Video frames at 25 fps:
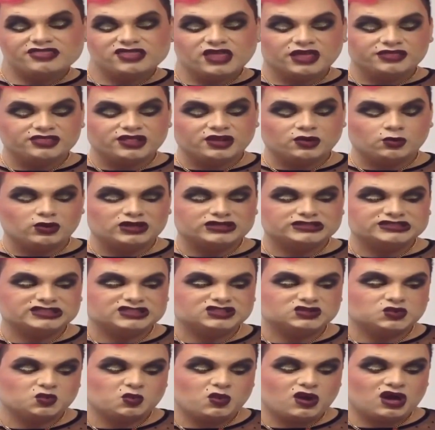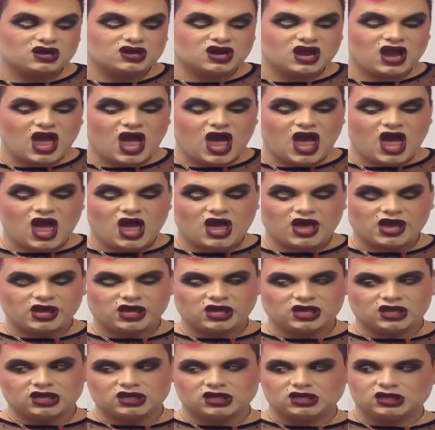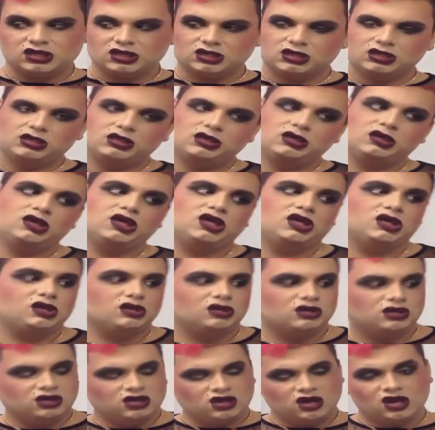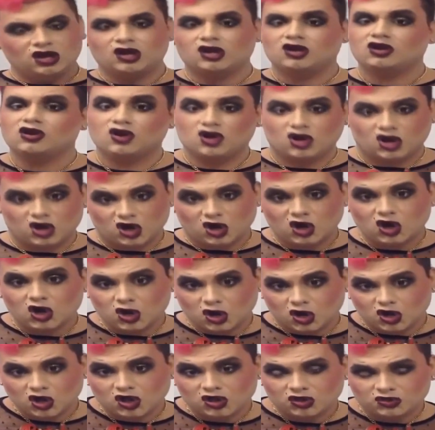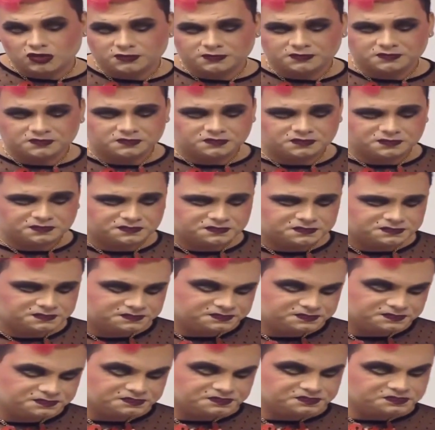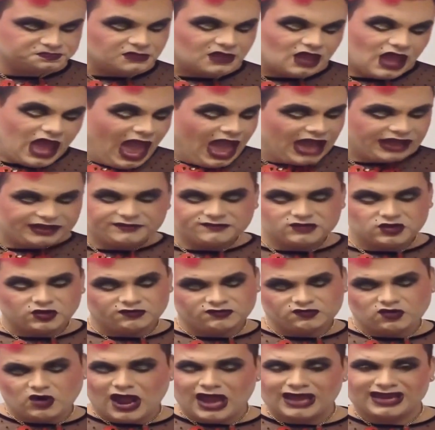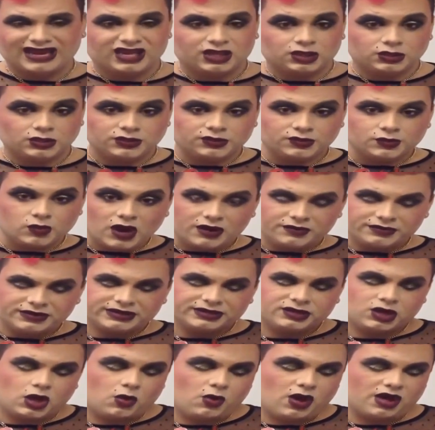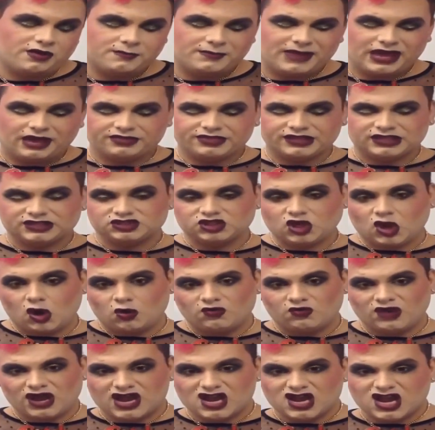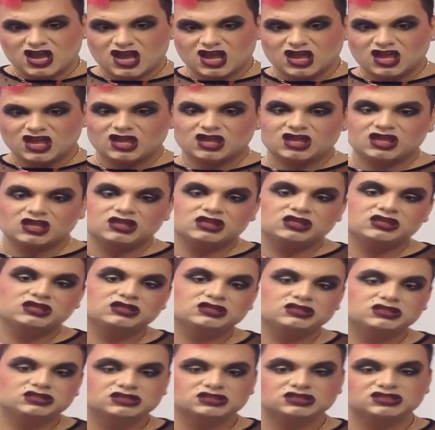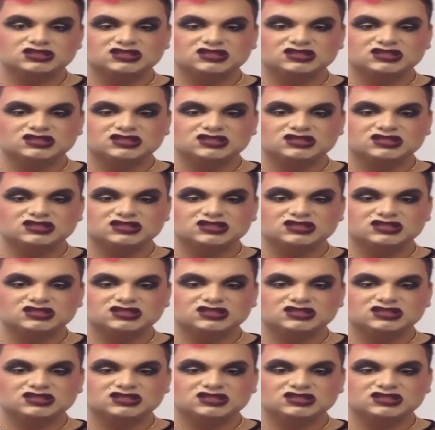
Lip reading: and like you were giving it to me, you were giving it to that camera, and I loved it. So yeah, absolute 100% shoot for me.